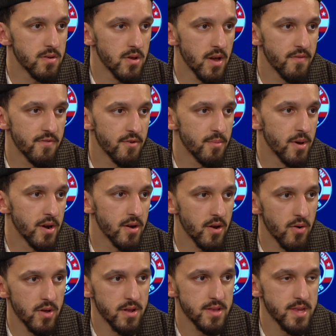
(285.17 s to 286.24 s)
You know, I feel better
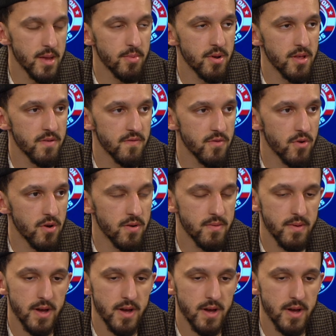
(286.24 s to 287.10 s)
going and stepping on the floor.